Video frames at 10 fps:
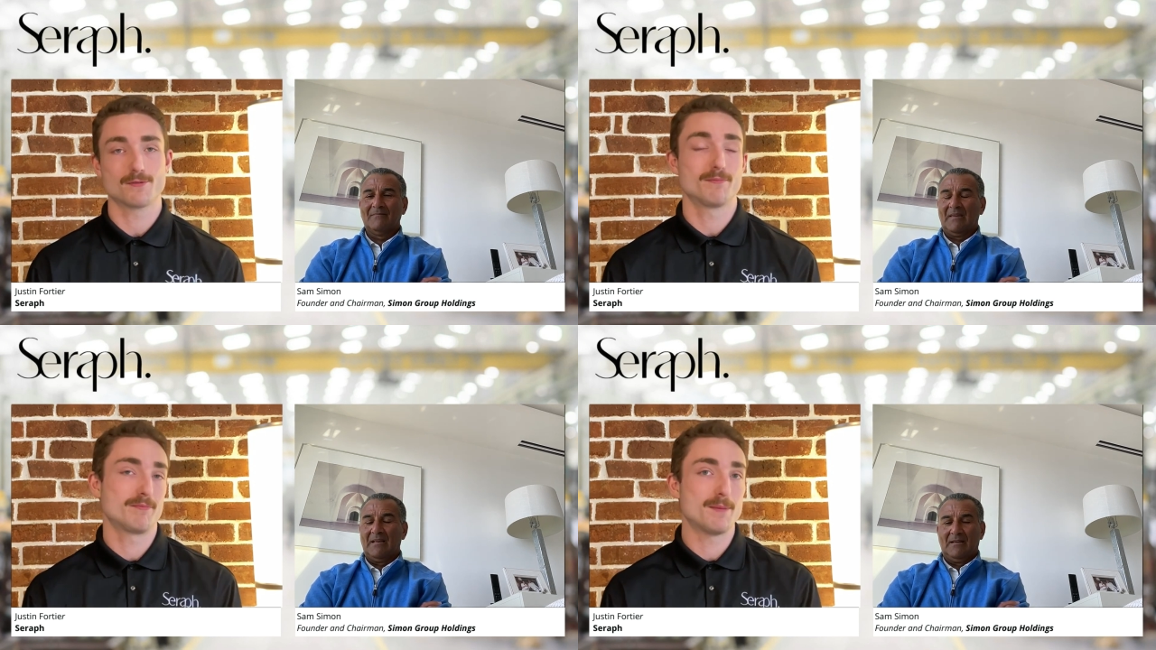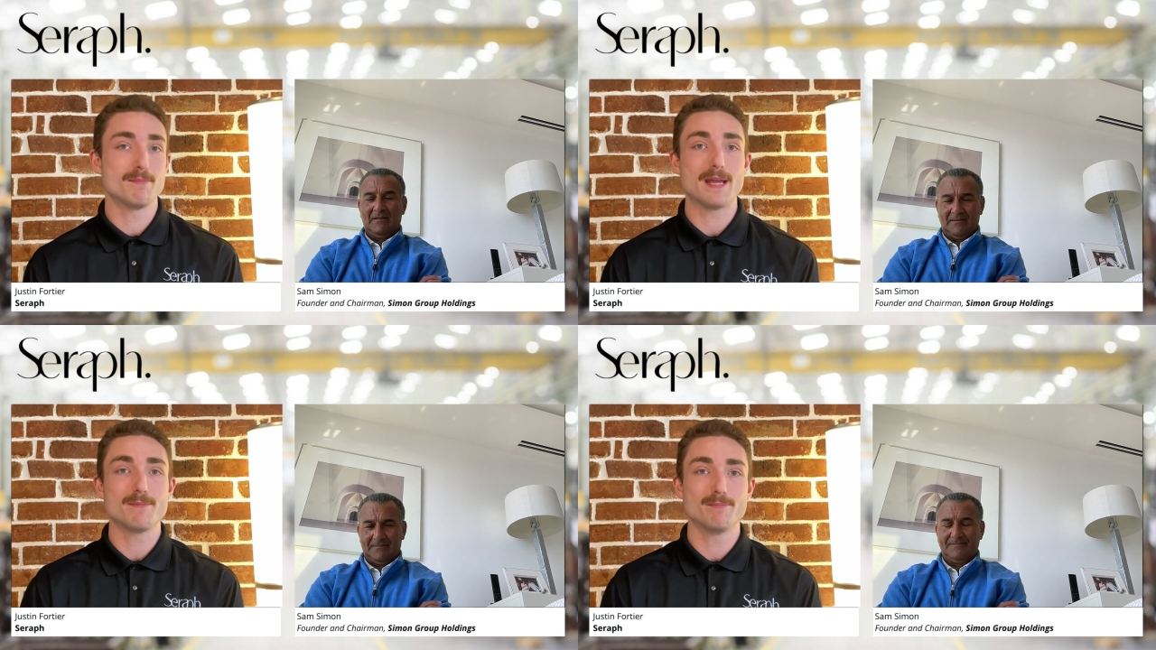Speaker 1: or they
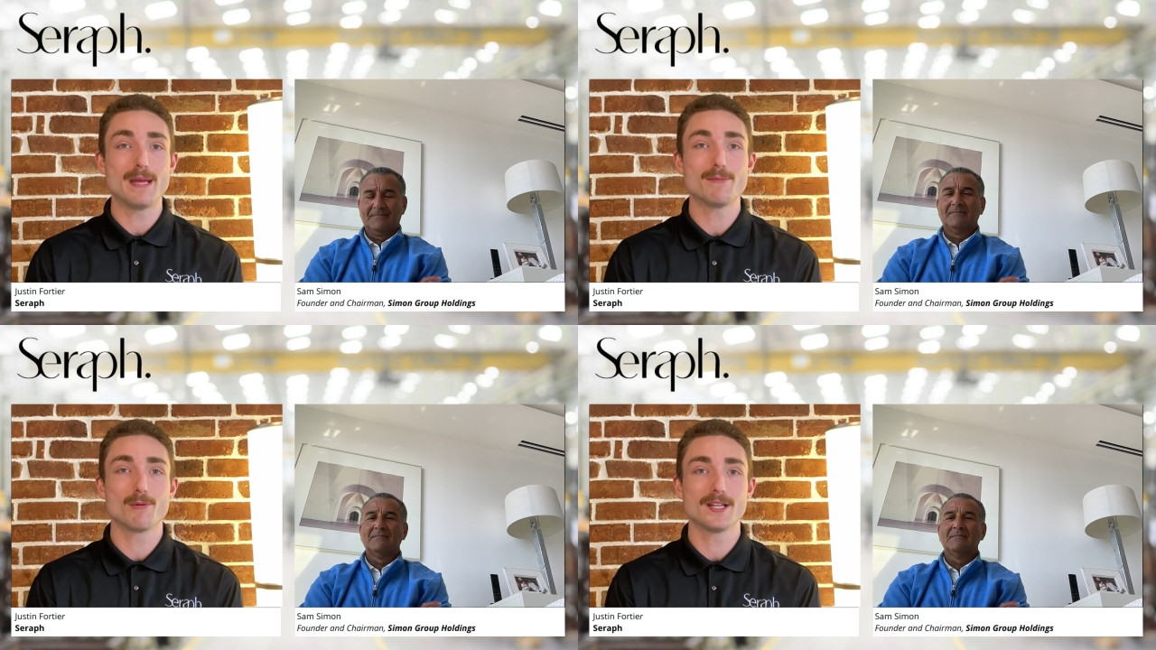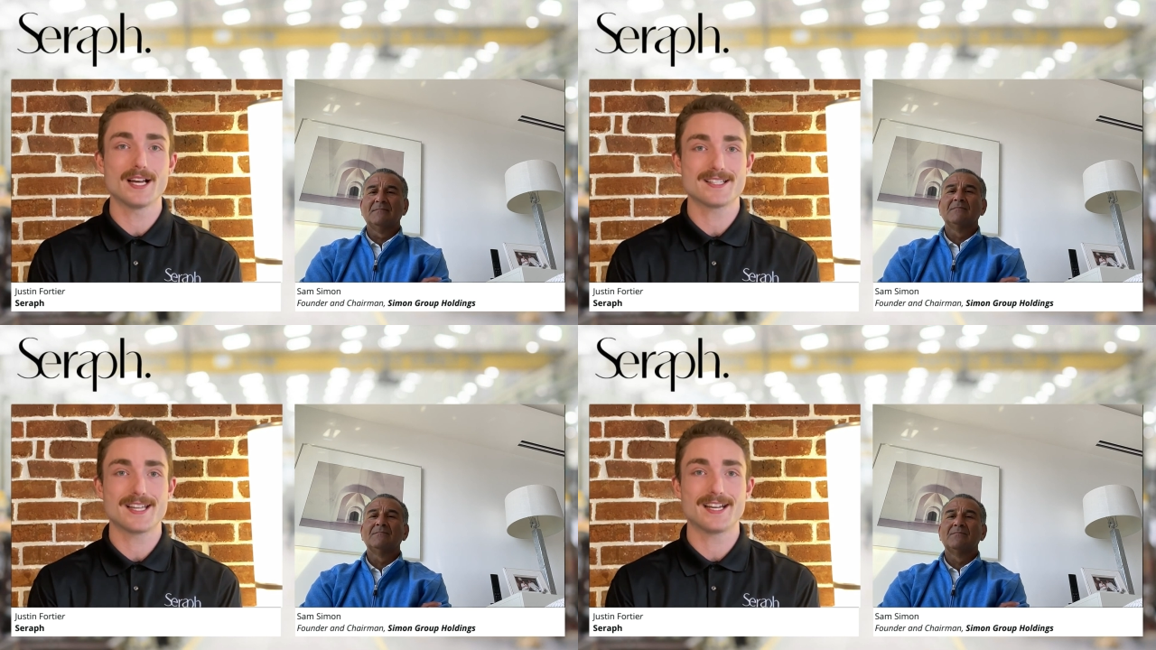may, maybe
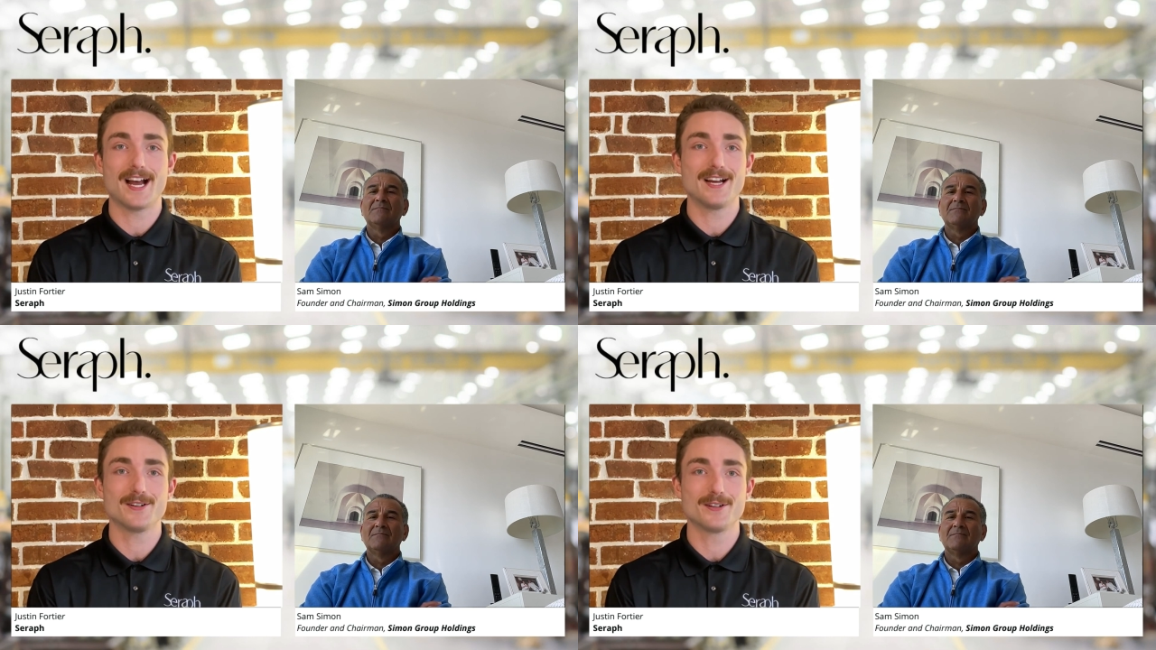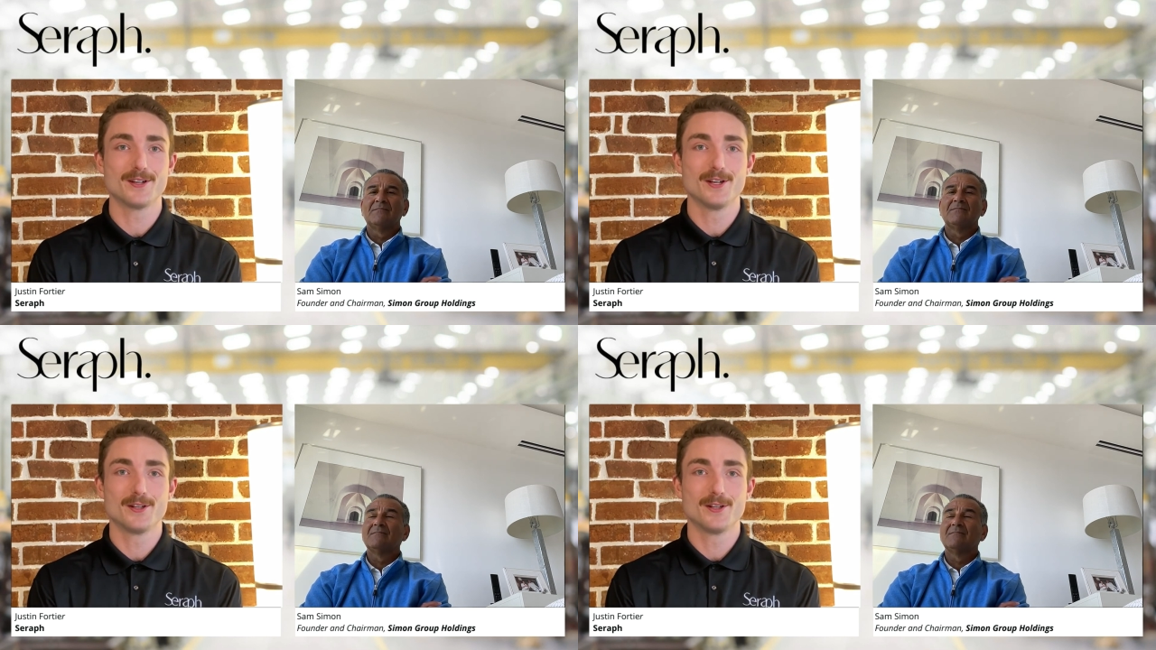realized they had hired